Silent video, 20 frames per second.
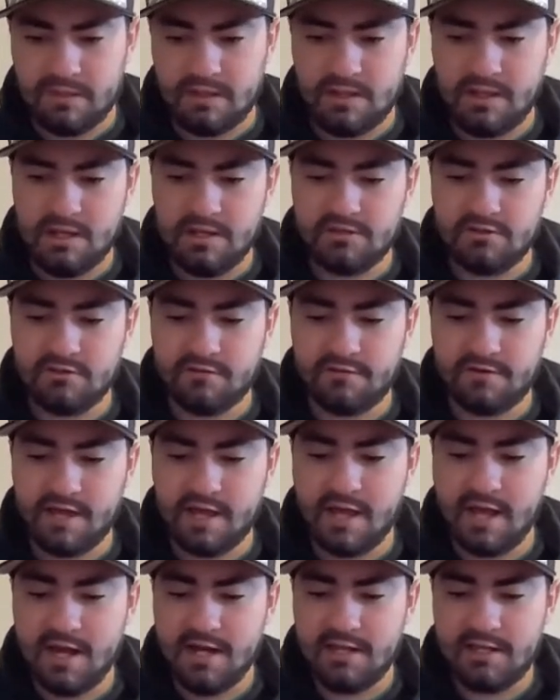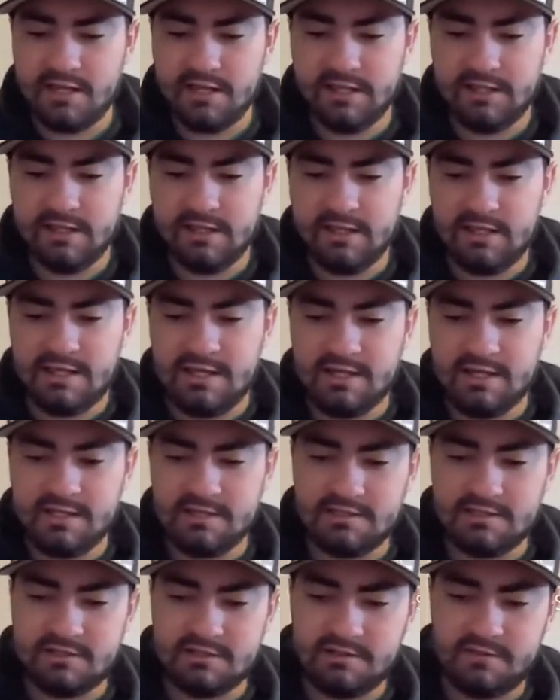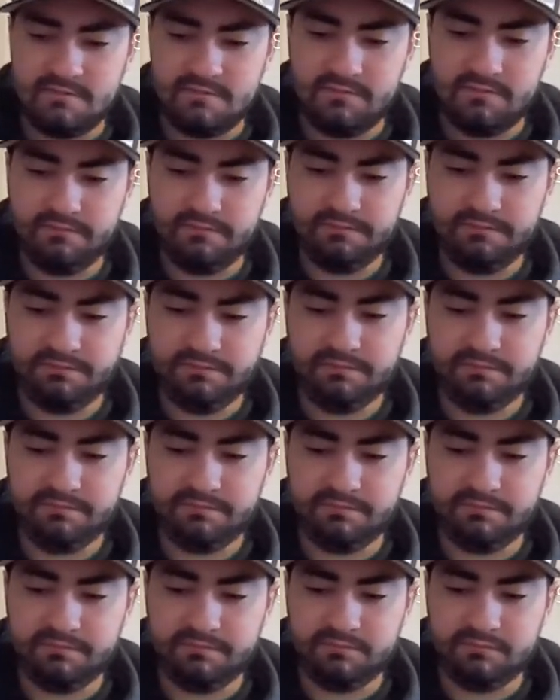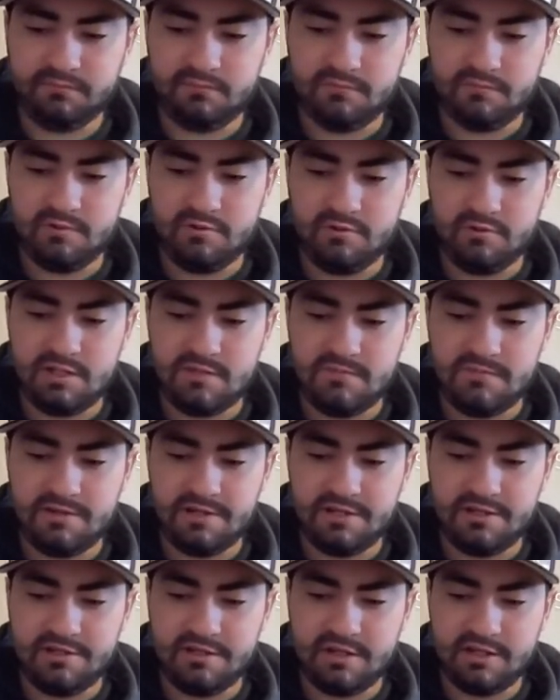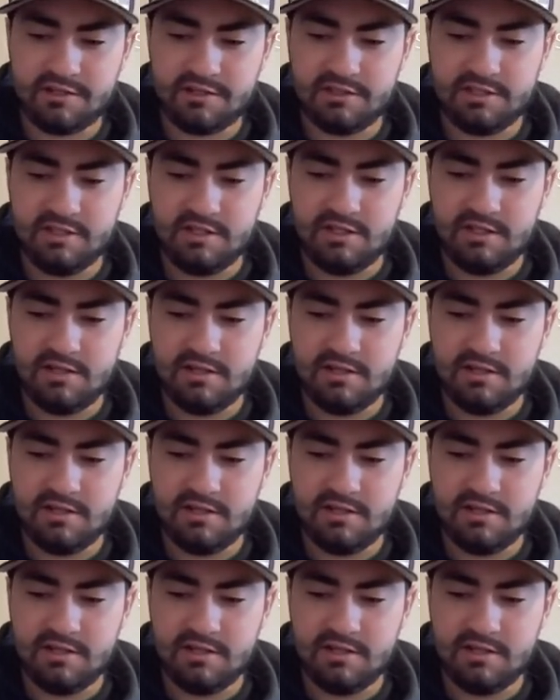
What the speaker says: Okay, so if I add it like this, ooh, that's pretty good actually.